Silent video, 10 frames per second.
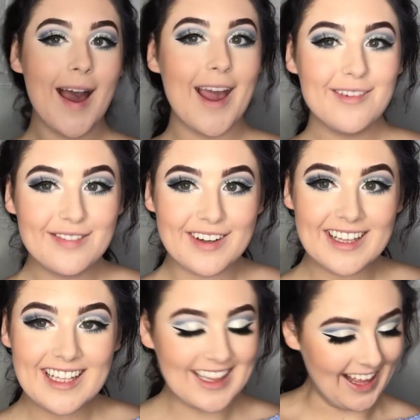I
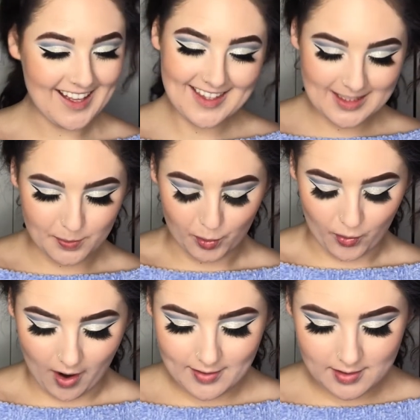really like this
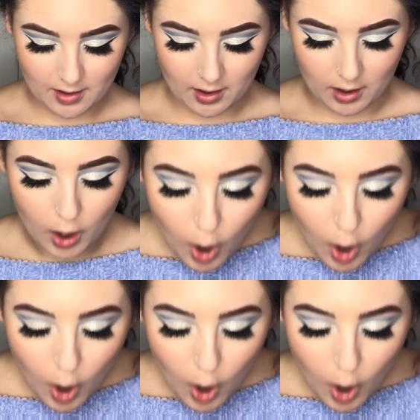bronzer.